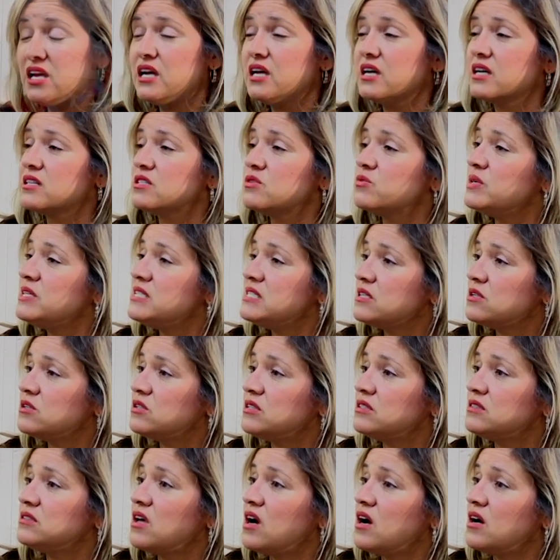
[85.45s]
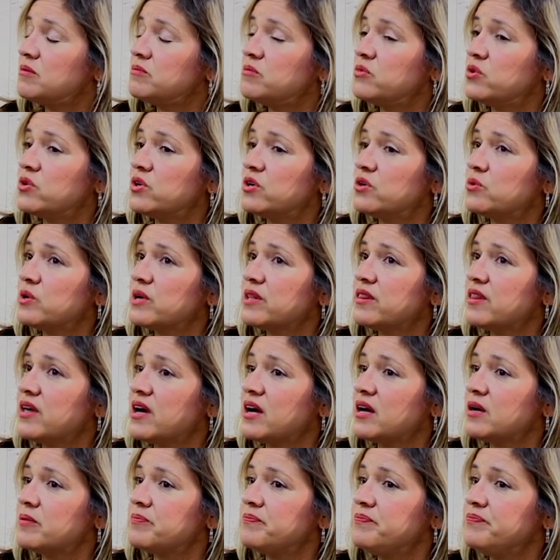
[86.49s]
because we deal a lot more with
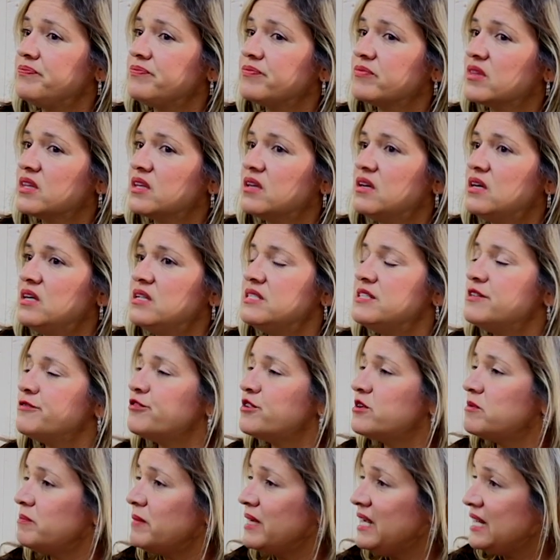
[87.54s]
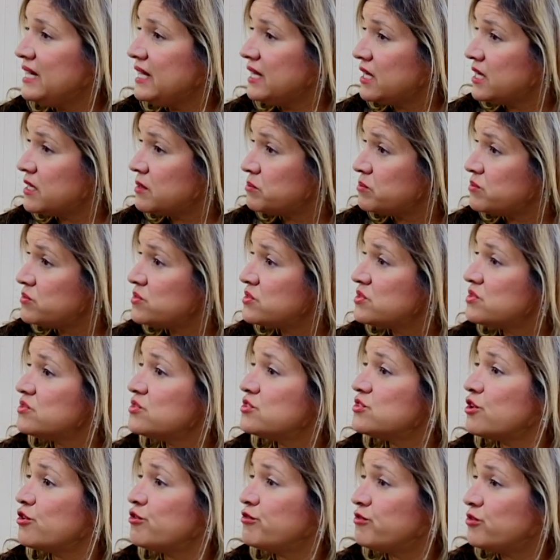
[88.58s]
different mediums and
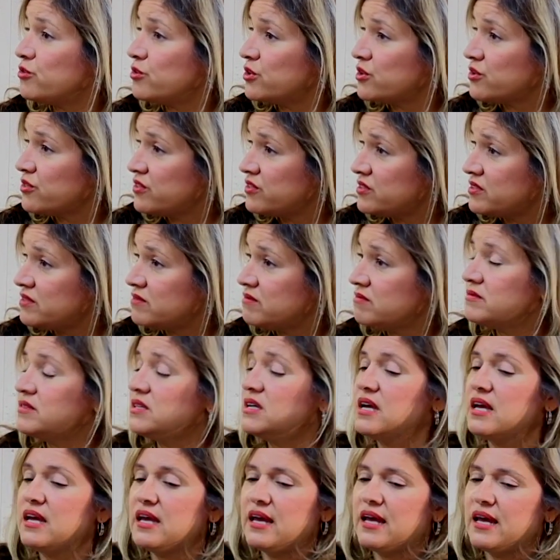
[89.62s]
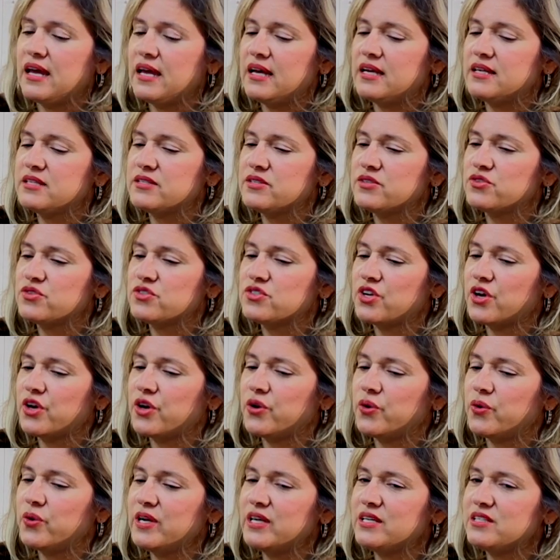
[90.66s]
so forth. And
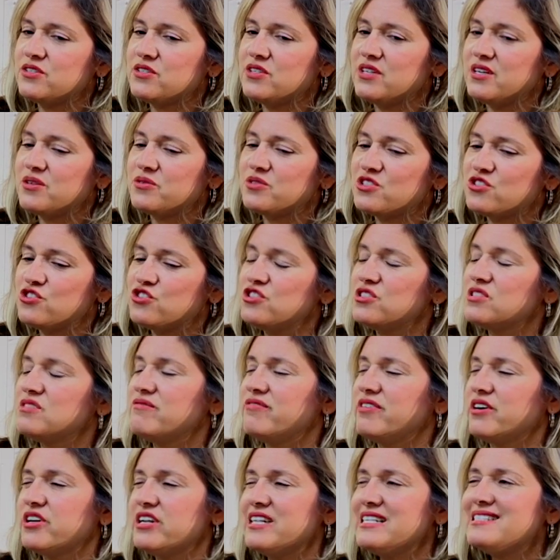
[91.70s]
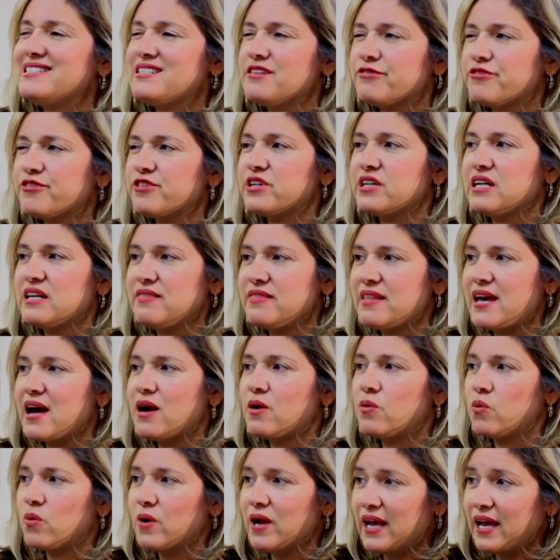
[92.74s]
so it's just very different in
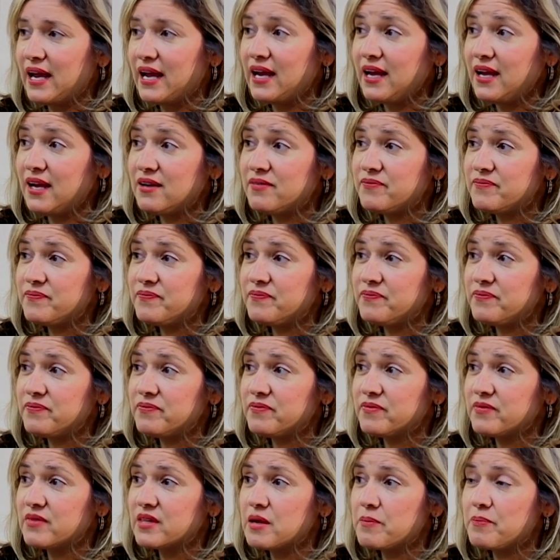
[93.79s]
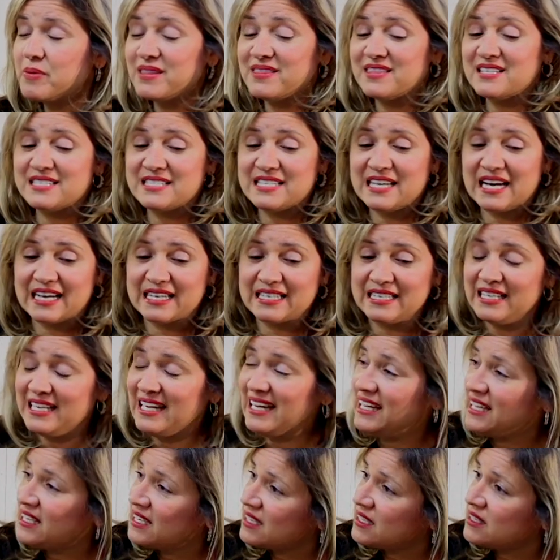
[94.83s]
that way, but the
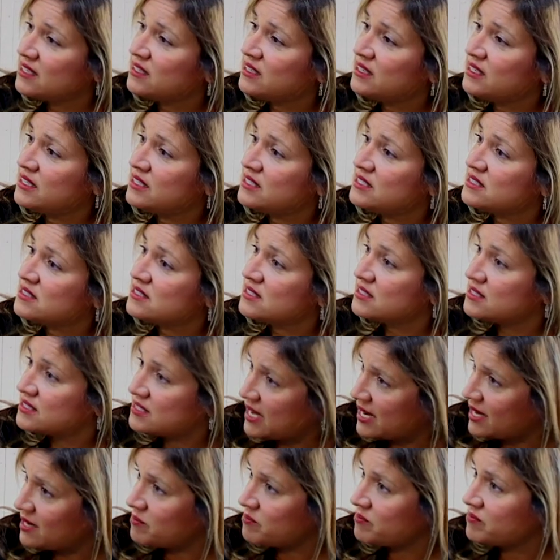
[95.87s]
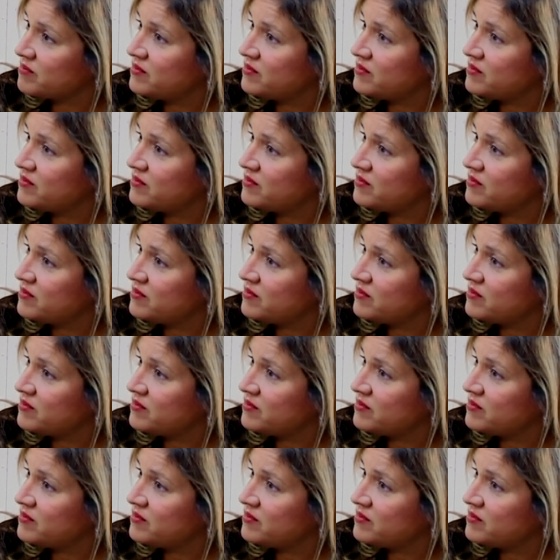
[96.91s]
technique is the same.